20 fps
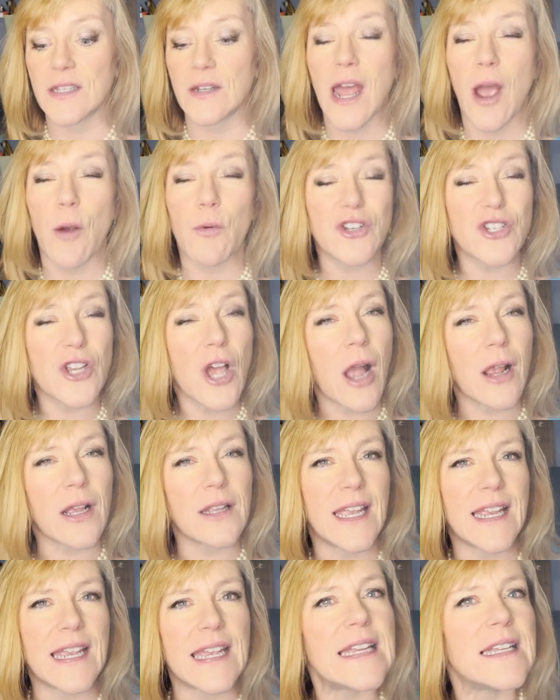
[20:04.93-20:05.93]
And now we're talking
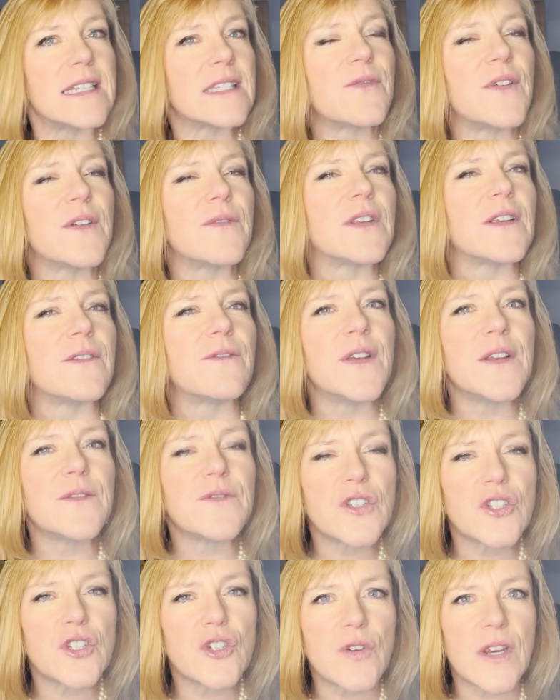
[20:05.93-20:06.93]
like East 55th
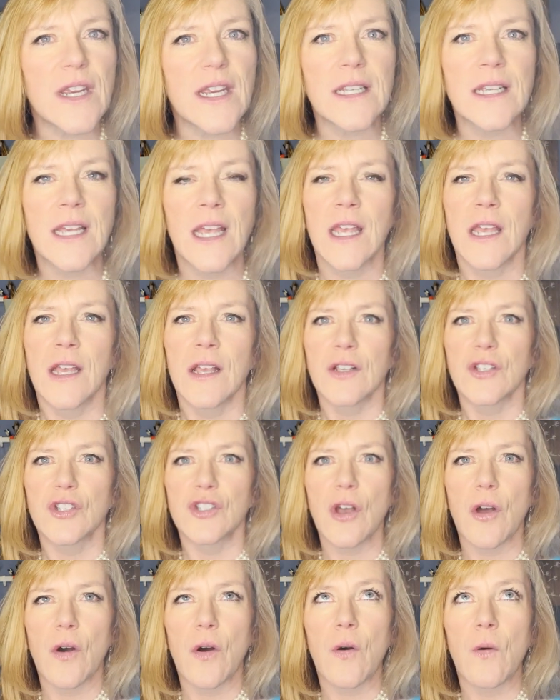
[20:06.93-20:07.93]
Street.
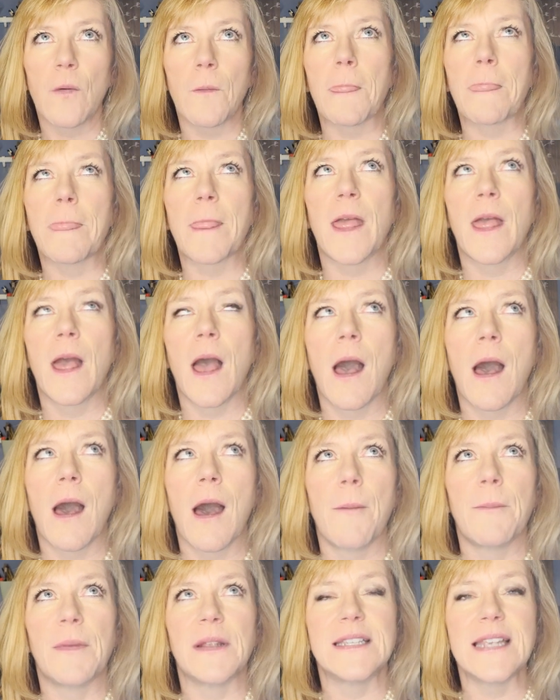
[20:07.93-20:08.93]
So
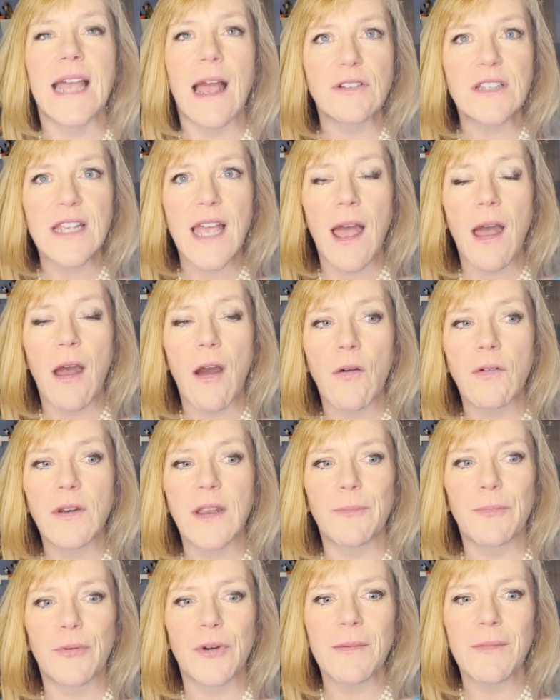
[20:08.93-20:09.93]
downtown,
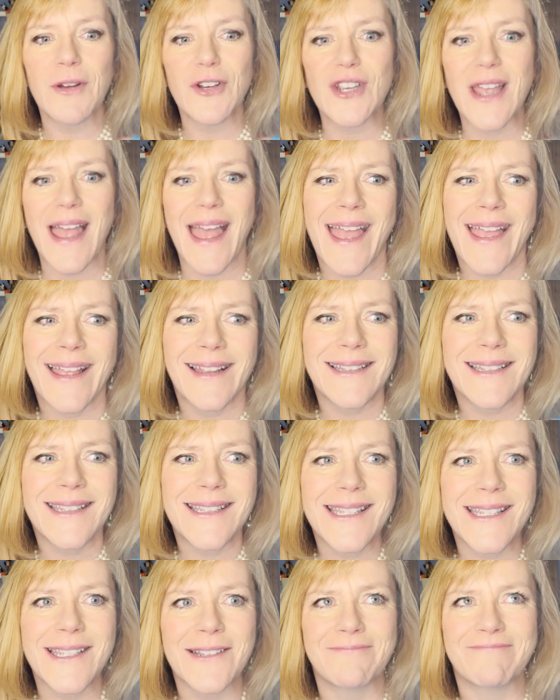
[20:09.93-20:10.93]
it pretty much
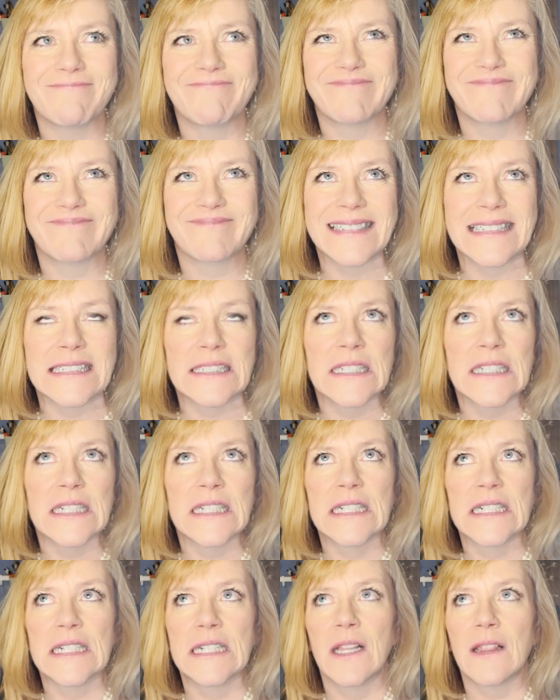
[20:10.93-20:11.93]
ends
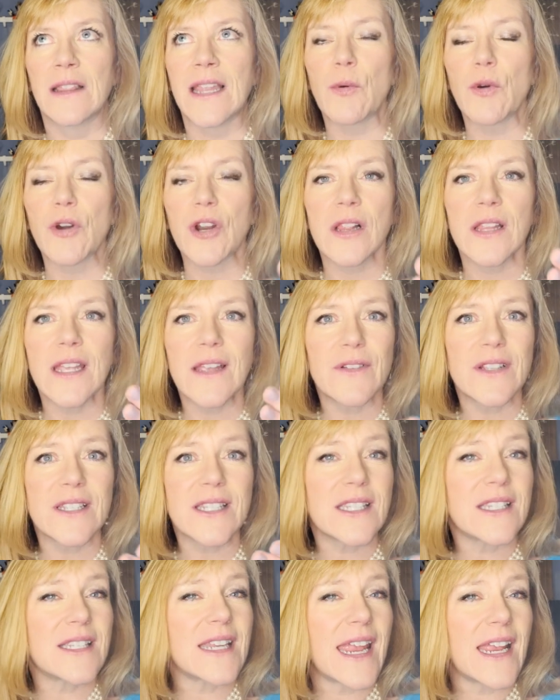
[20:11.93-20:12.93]
like where Cleveland
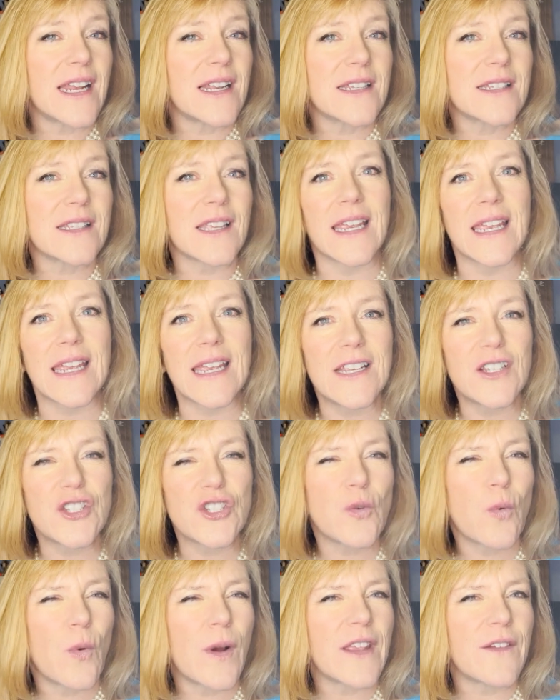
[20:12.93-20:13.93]
State is, like
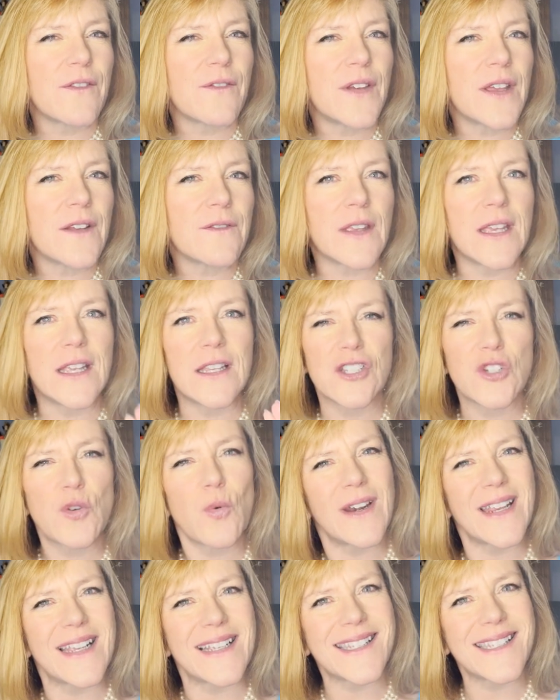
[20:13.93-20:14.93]
East 25th, East
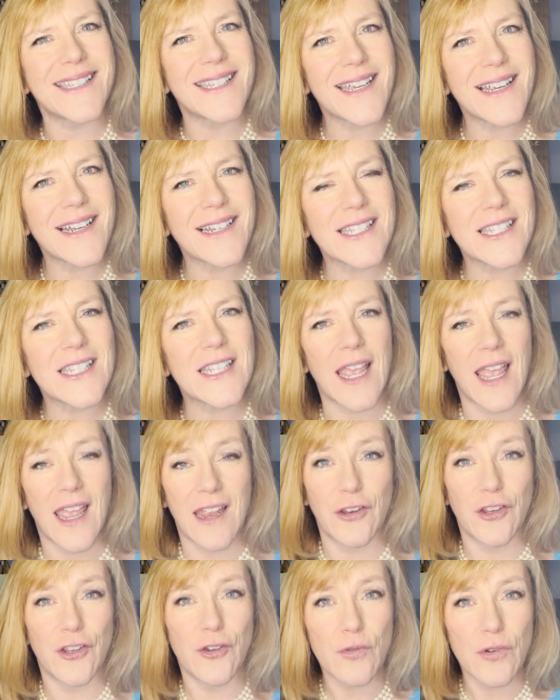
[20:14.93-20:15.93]
26th,
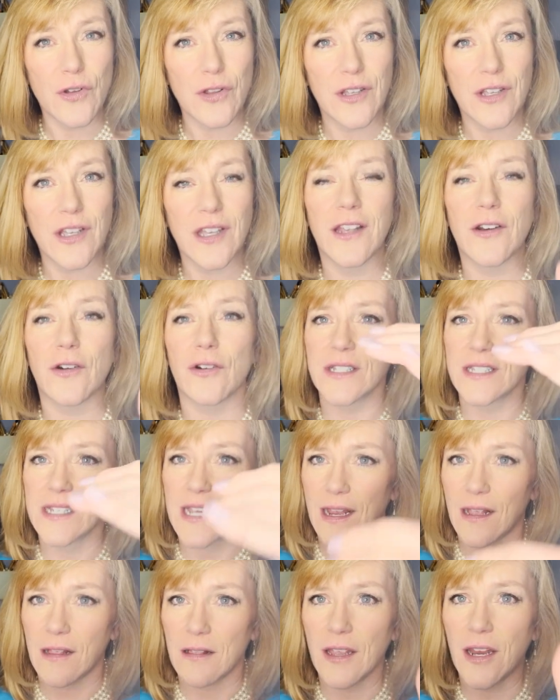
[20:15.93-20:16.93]
and Euclid or
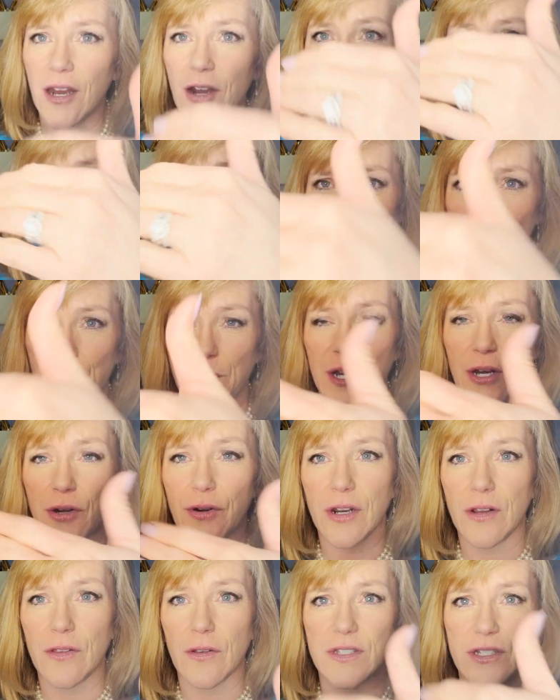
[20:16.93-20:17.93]
St. Clair or
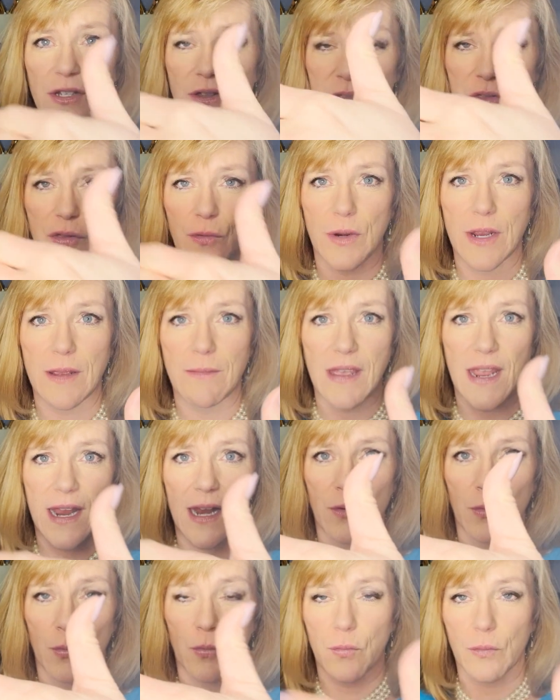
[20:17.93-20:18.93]
Superior. Those are the three
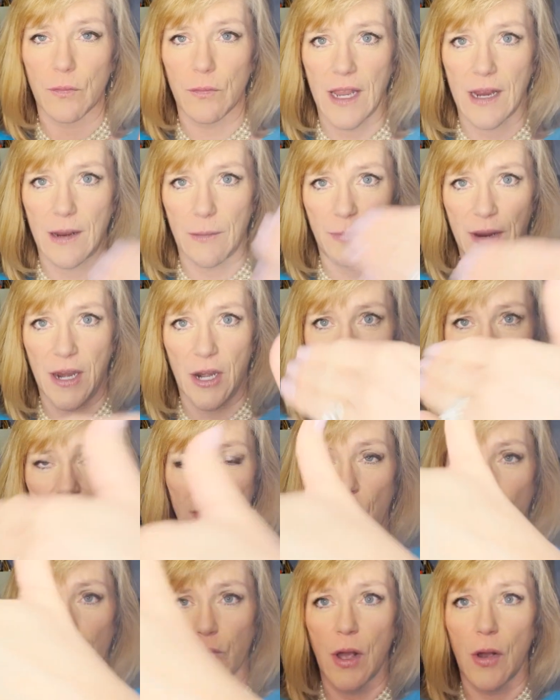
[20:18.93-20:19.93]
main like
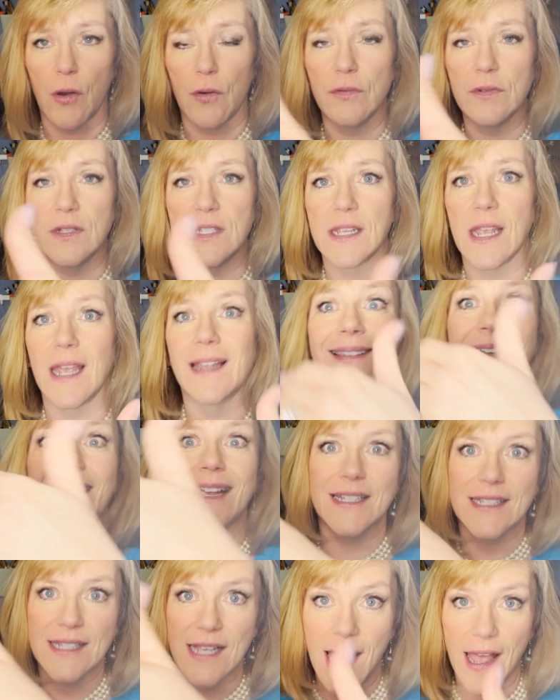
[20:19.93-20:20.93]
parallel roads in
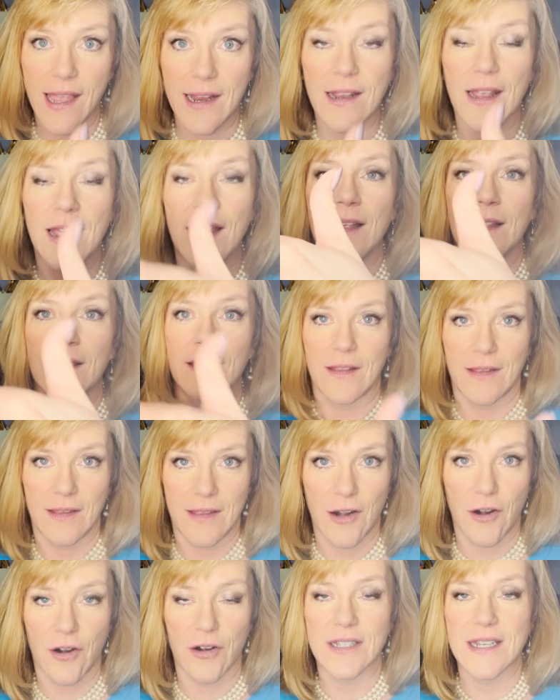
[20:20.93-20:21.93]
Lakeside
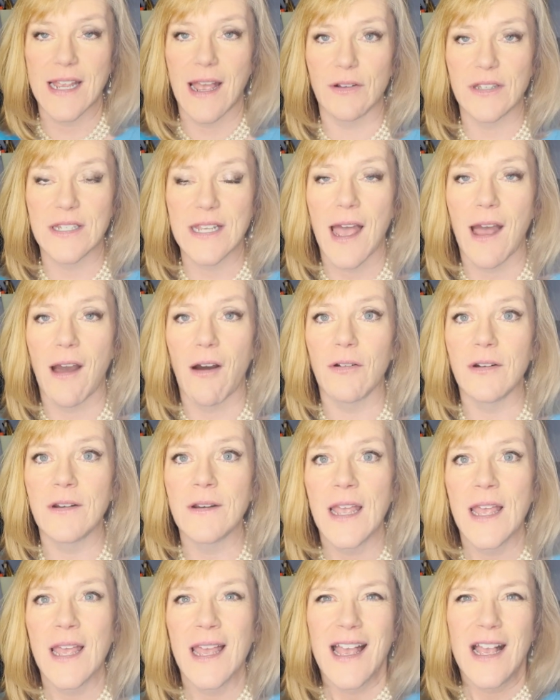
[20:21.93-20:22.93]
that are downtown.
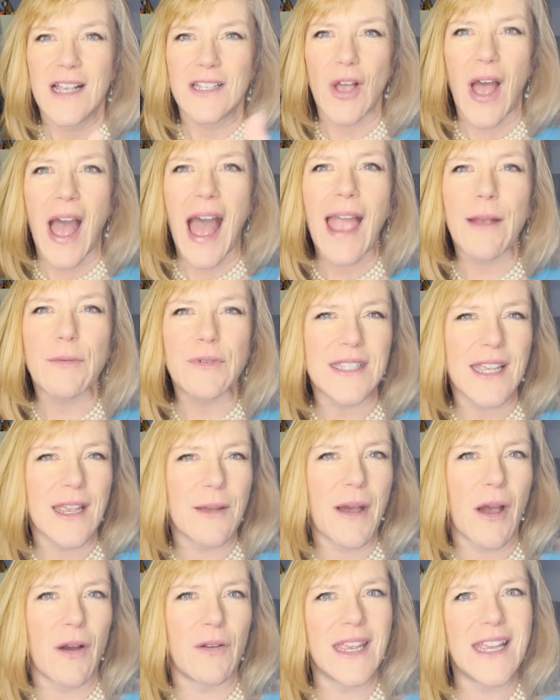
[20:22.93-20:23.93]
So I would say
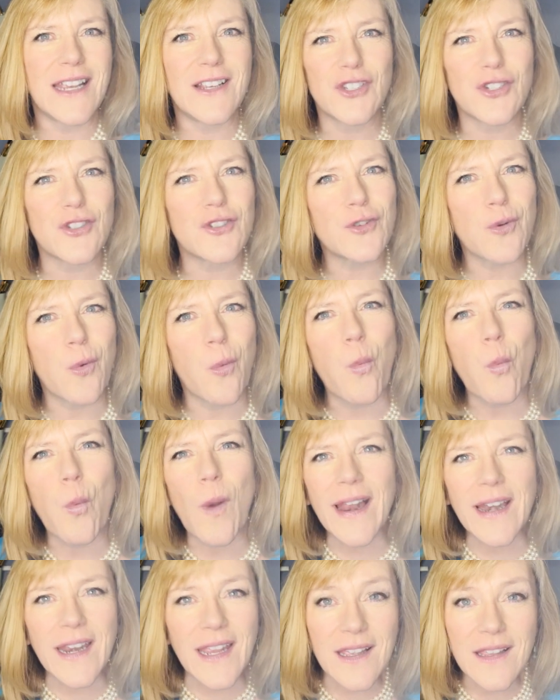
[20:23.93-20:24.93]
about East
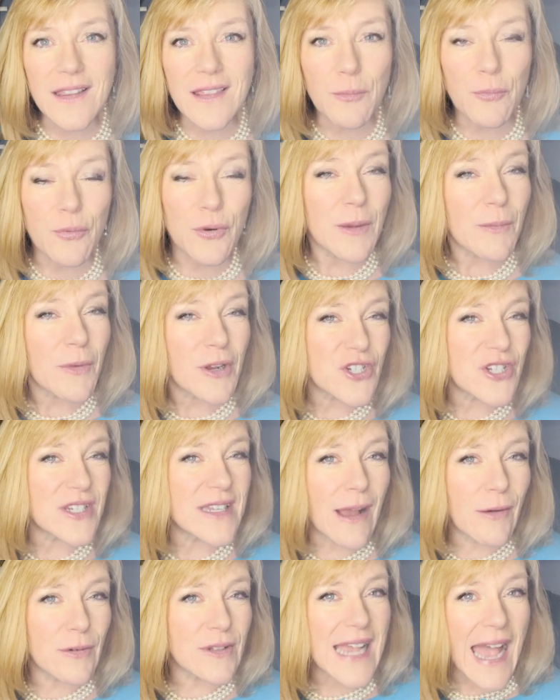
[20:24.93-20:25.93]
20th, pretty much
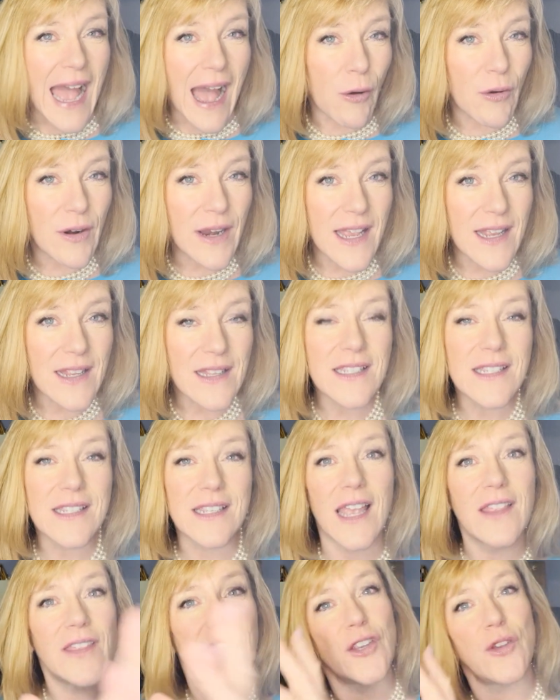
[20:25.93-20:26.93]
downtown ends,
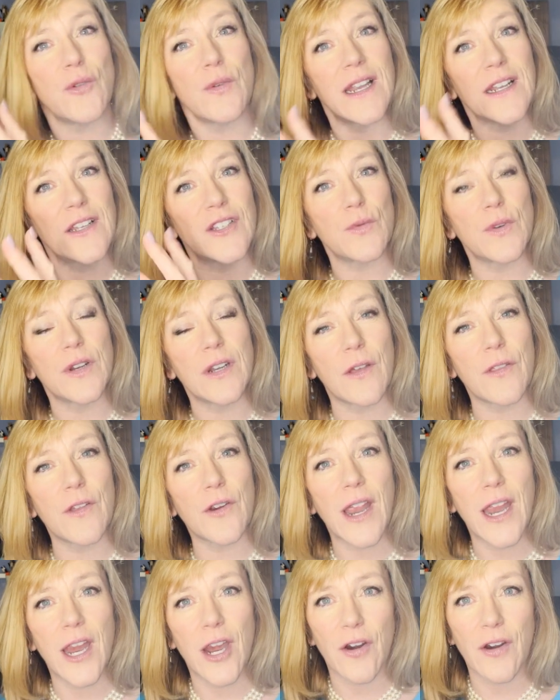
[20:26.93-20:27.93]
and then you get into
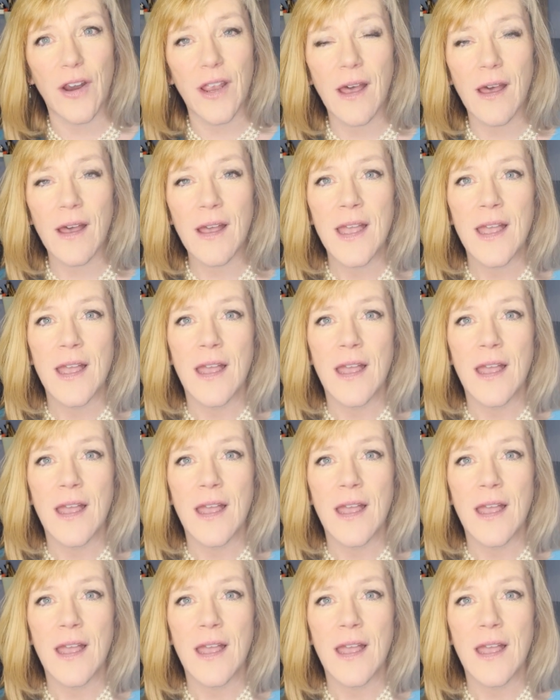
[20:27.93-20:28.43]
another area.